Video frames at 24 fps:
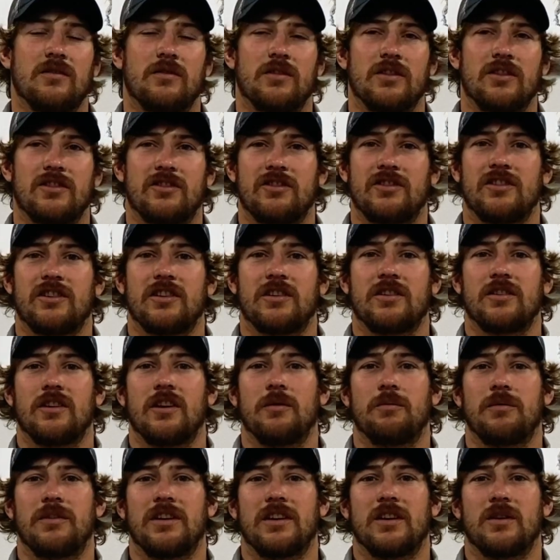First year
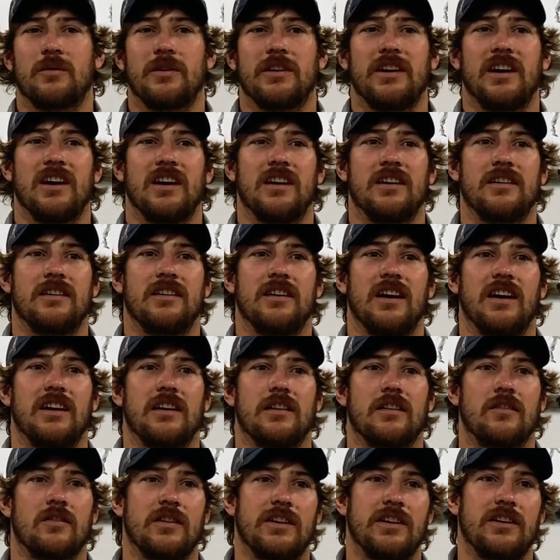up there, I
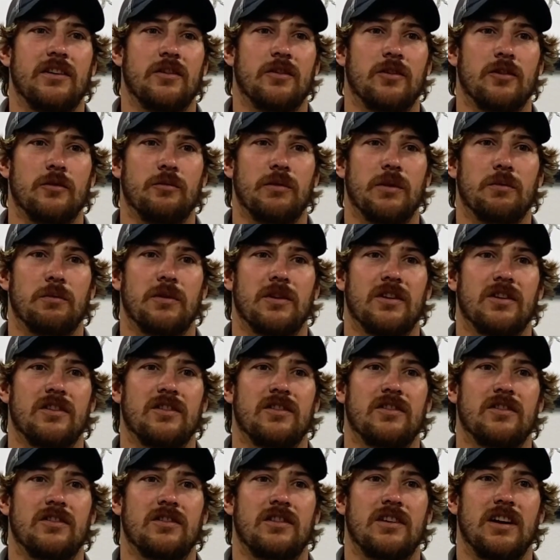had 3 crew
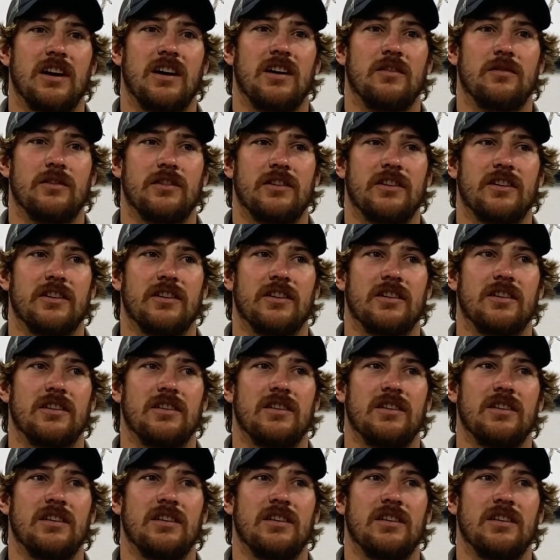members: Calvin, a